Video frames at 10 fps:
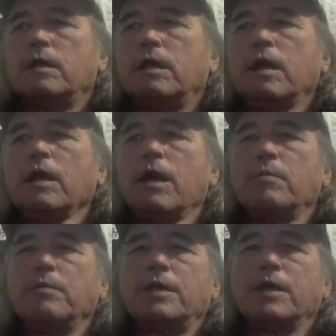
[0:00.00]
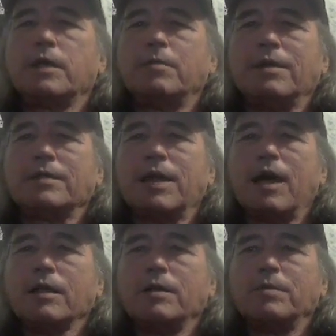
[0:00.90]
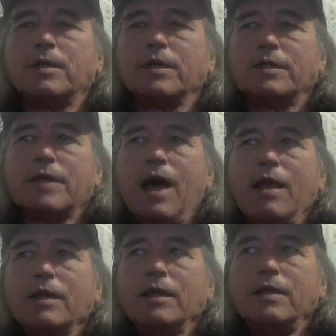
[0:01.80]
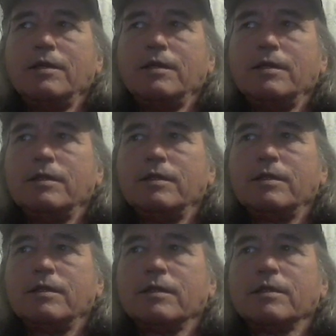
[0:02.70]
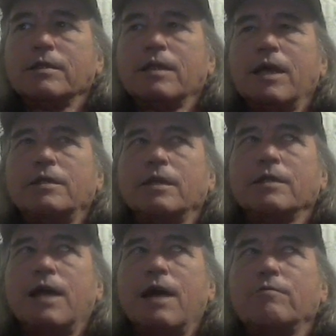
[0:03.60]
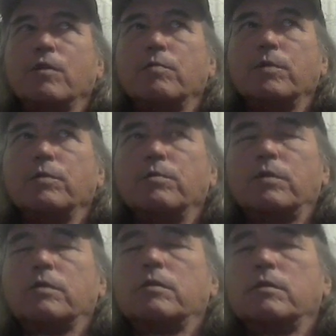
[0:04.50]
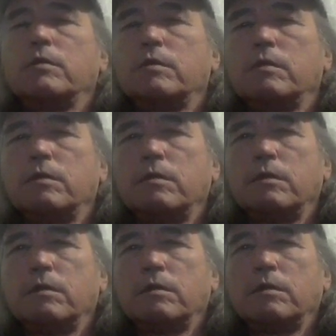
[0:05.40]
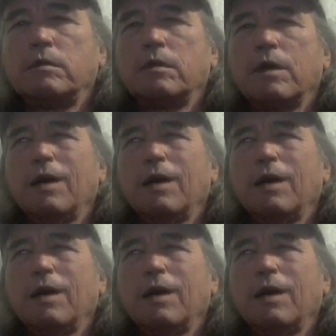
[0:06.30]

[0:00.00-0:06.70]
that got me thinking about Sally, because Sally, like, doesn't have no boobs. I